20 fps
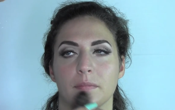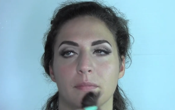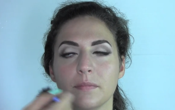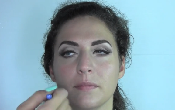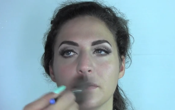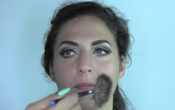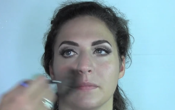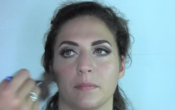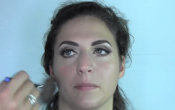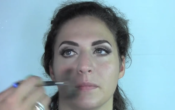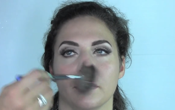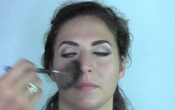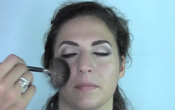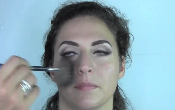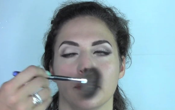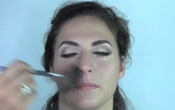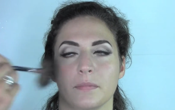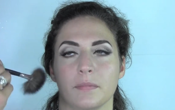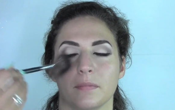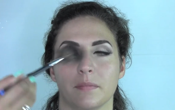
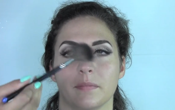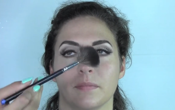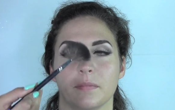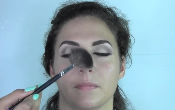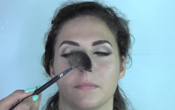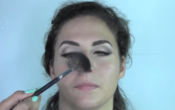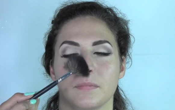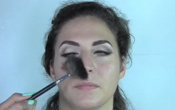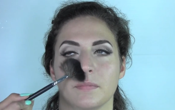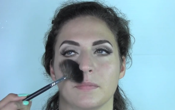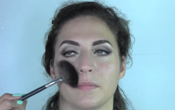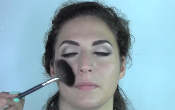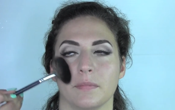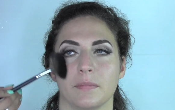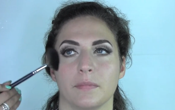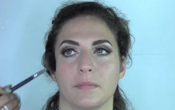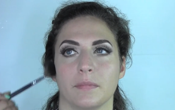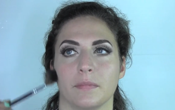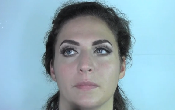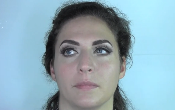
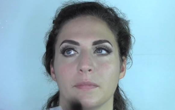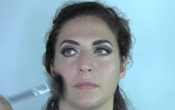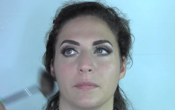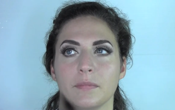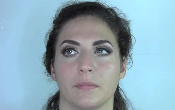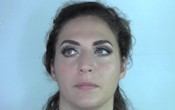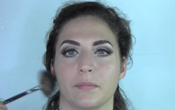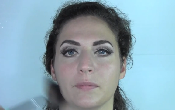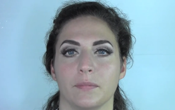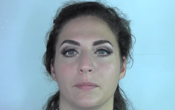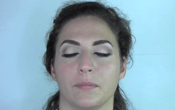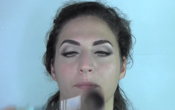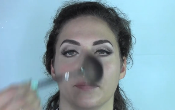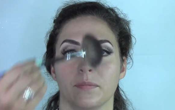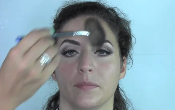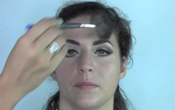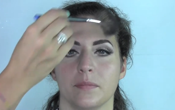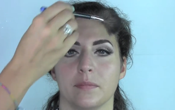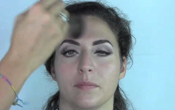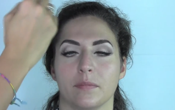
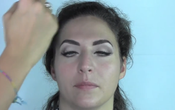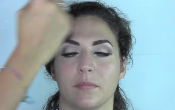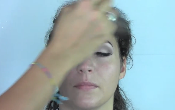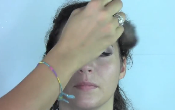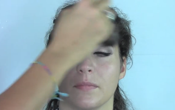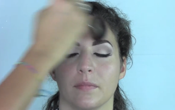Nothing is said.